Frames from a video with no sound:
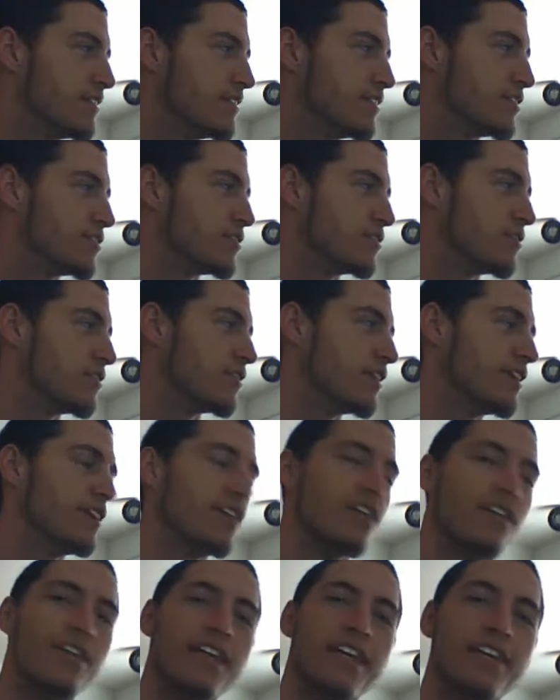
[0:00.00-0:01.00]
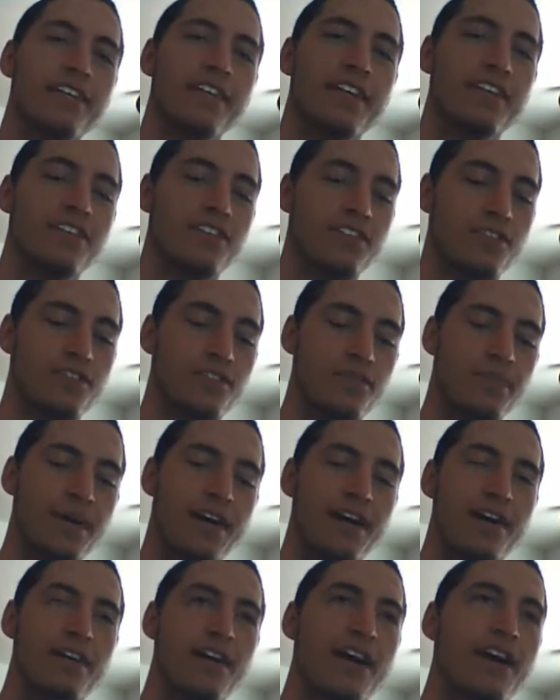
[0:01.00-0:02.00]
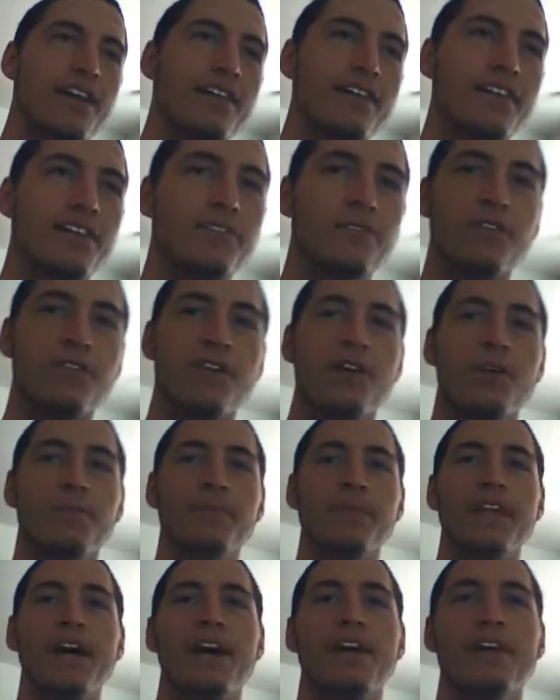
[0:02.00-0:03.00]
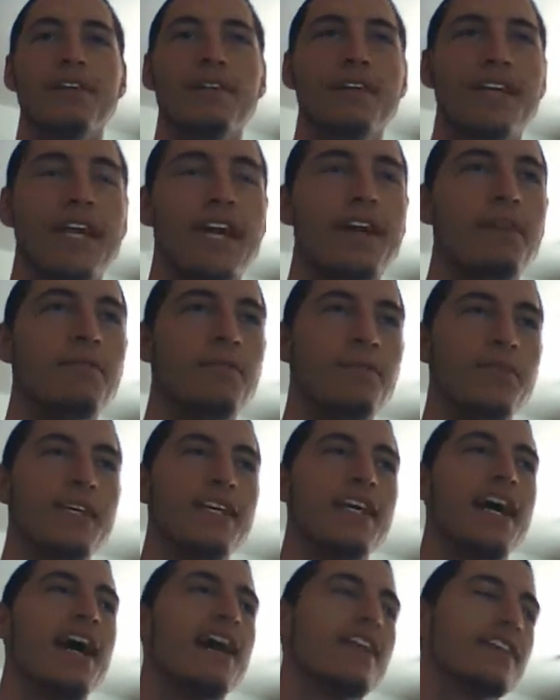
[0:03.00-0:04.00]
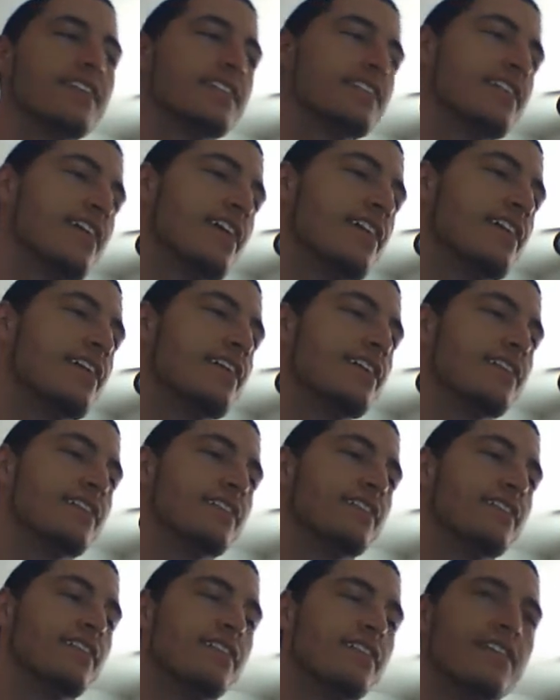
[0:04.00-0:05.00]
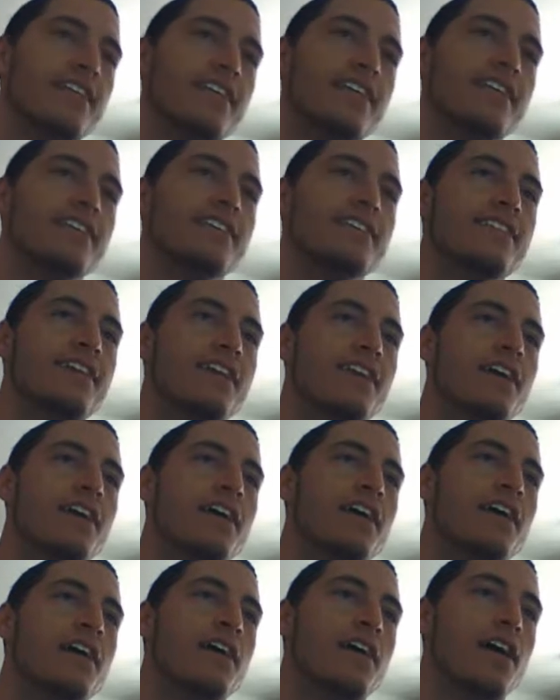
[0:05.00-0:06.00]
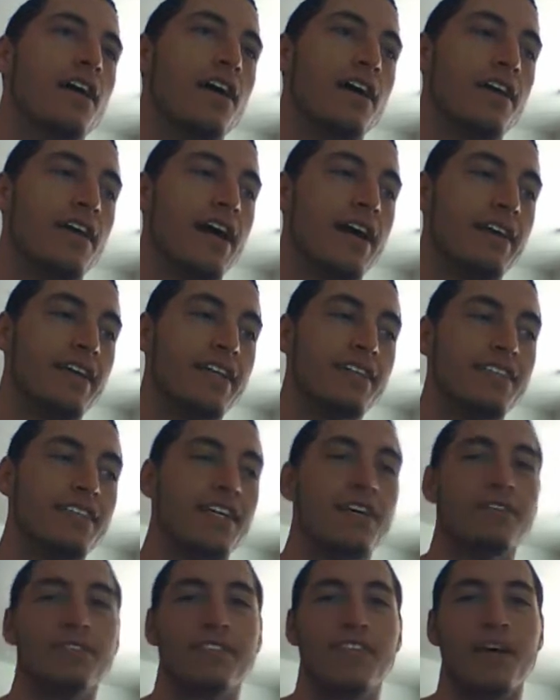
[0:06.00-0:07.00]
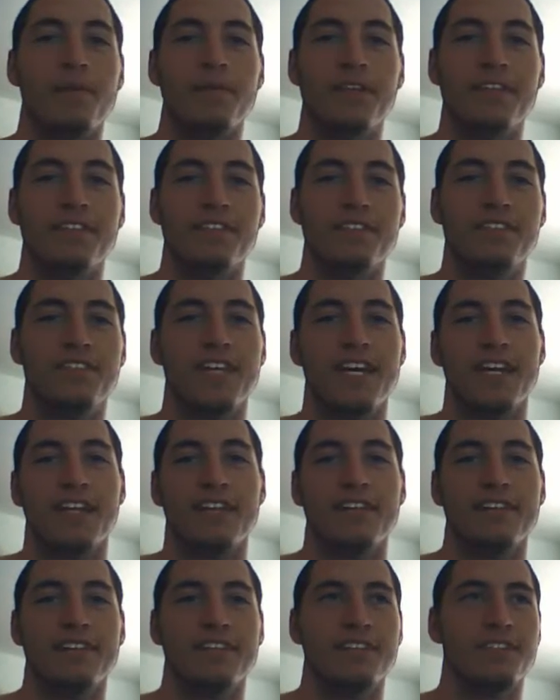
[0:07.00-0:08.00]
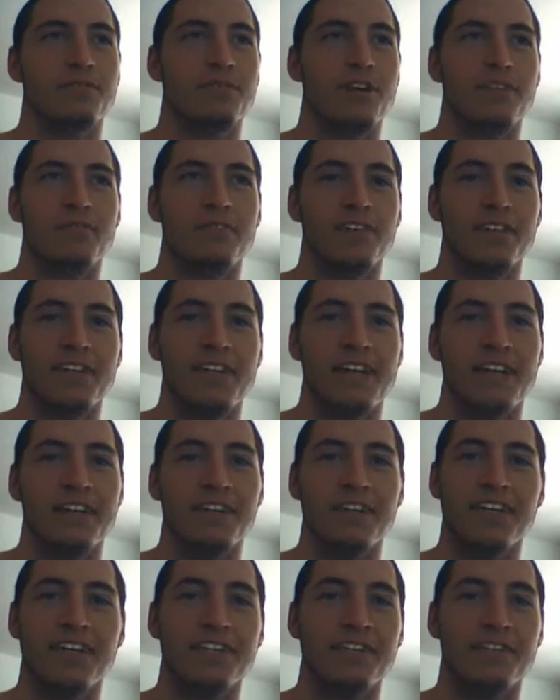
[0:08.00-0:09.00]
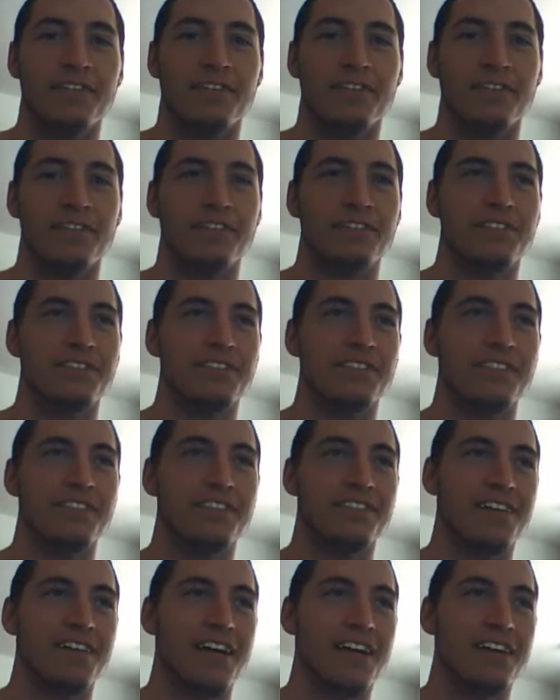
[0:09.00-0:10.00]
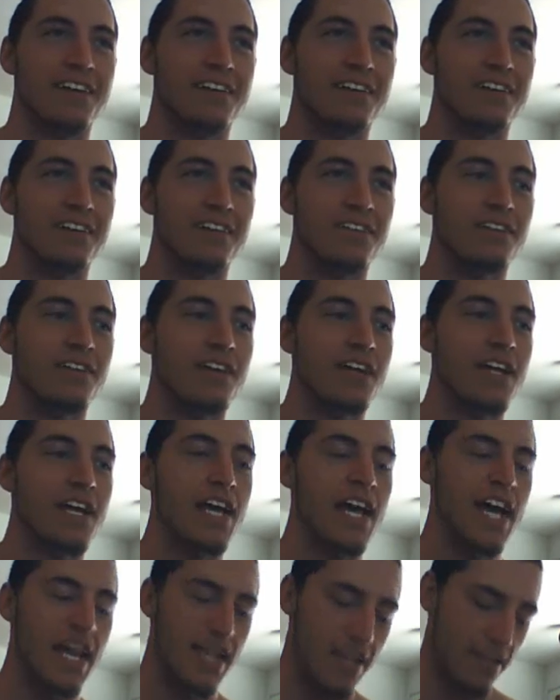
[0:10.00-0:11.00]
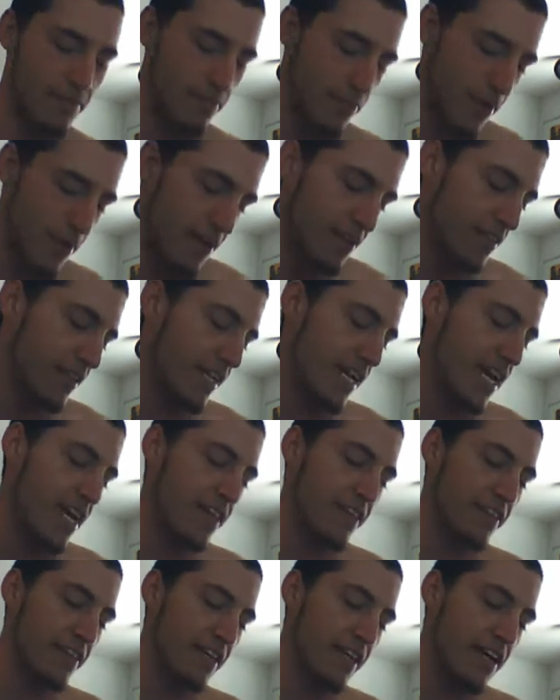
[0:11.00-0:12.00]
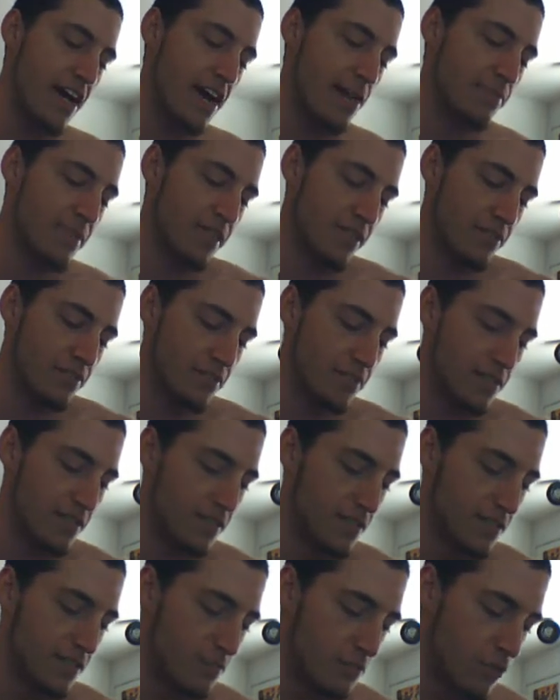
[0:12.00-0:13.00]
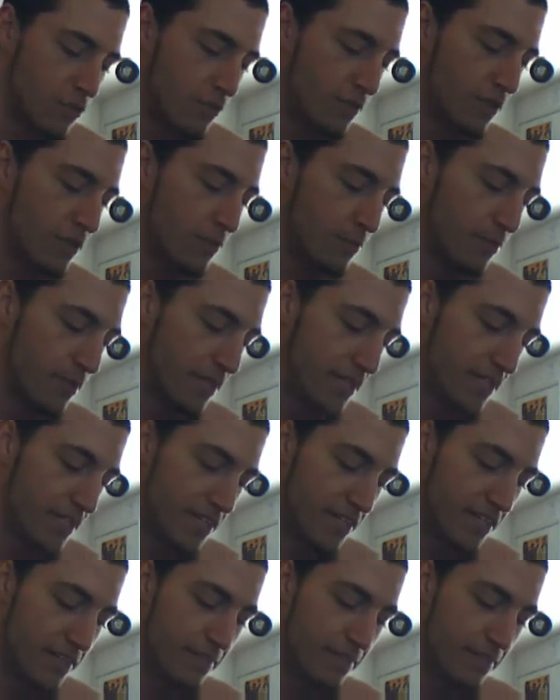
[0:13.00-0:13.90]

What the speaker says: the story, they showed about how he grew up and how he came to be Alexander the Great. I guess that was coming in the second, because he wasn't really that great in the first disc. I don't know. And apparently Anthony Hopkins was in this movie, but